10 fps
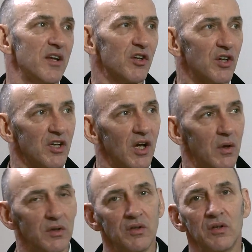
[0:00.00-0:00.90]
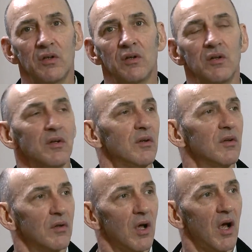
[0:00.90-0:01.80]
Then you can go
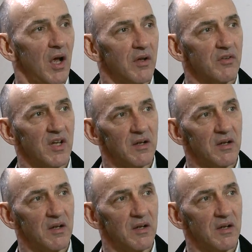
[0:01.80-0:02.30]
and